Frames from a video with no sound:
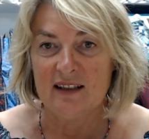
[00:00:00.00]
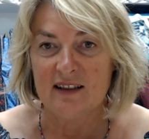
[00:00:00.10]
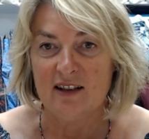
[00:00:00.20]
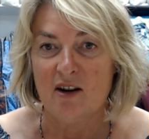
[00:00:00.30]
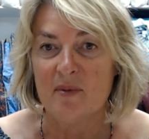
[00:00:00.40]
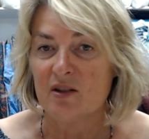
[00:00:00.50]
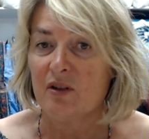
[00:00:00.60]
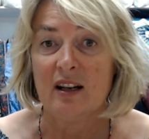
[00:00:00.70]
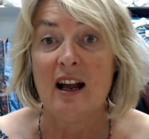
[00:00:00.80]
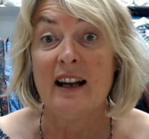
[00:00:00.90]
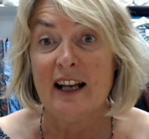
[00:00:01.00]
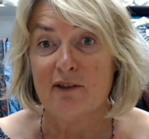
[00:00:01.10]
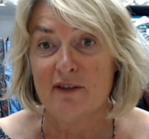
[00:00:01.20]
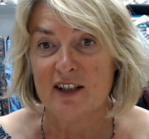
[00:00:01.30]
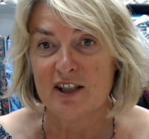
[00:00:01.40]
garment or an
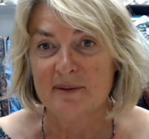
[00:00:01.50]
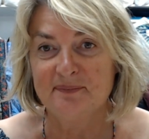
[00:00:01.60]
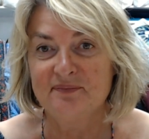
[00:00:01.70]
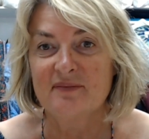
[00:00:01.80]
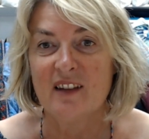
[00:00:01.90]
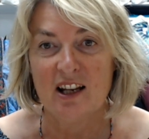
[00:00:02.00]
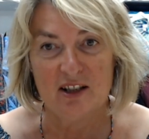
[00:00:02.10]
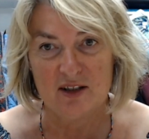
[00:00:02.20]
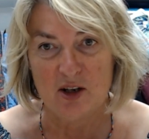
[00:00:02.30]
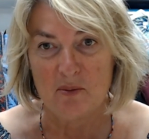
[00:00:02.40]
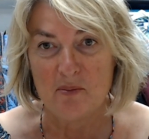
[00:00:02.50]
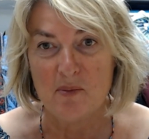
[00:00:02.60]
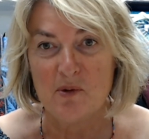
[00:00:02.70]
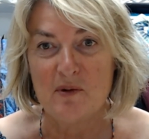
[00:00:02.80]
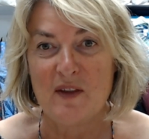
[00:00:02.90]
outfit. So
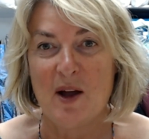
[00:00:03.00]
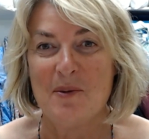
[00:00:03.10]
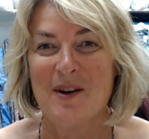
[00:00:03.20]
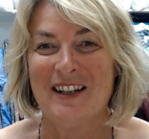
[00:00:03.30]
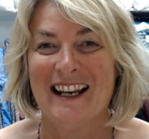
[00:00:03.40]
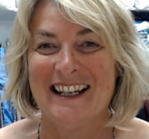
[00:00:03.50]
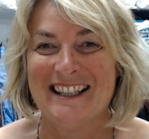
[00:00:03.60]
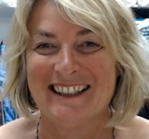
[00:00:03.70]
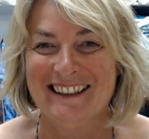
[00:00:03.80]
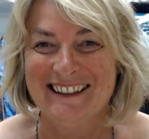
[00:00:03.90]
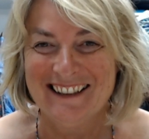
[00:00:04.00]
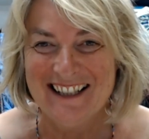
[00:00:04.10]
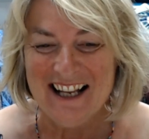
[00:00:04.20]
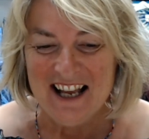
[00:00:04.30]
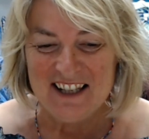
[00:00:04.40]
more of that one later.
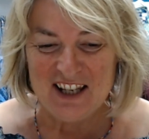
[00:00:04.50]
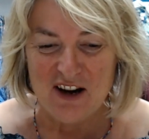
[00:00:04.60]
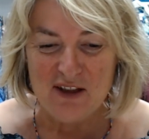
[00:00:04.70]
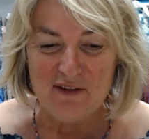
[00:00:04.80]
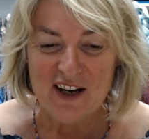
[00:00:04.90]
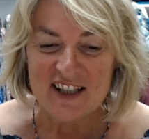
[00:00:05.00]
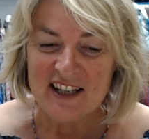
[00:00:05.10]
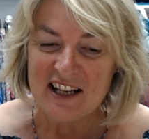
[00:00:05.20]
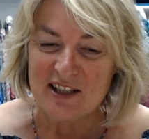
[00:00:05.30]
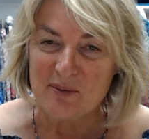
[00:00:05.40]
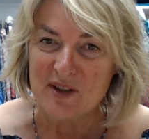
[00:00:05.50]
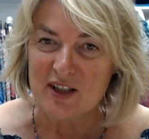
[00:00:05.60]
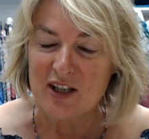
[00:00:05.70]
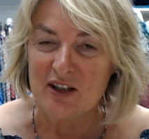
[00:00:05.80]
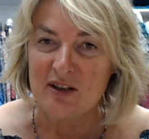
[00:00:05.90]
So the first thing they did was
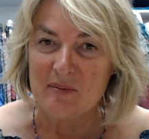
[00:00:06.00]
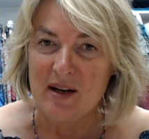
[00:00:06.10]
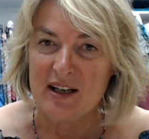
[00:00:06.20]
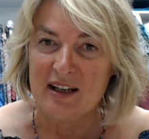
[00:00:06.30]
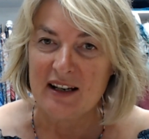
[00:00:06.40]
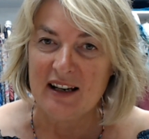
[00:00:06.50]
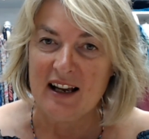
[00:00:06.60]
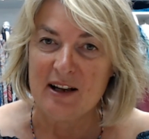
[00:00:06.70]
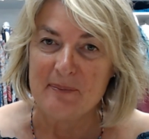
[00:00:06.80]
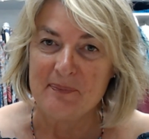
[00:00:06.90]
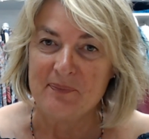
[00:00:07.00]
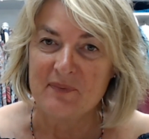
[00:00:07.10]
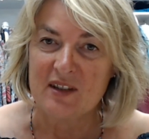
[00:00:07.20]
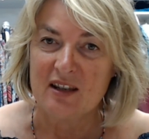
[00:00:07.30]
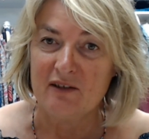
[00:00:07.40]
to make there
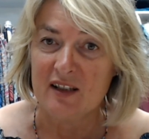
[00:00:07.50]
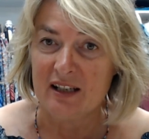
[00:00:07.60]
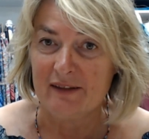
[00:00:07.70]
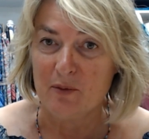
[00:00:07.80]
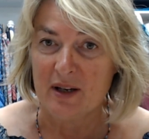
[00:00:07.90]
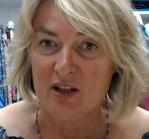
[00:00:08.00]
was zero waste